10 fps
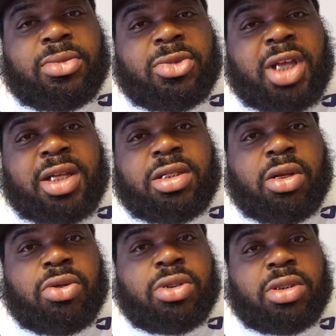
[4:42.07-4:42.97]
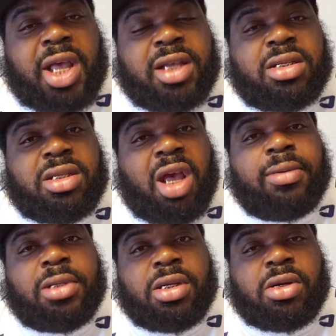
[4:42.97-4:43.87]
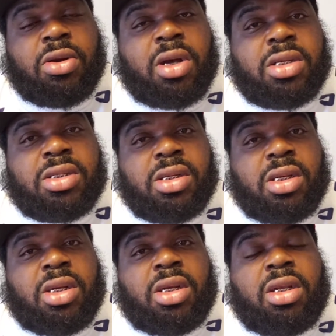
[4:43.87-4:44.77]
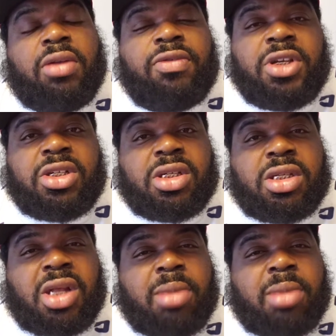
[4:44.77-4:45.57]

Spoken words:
That's definitely the cross division.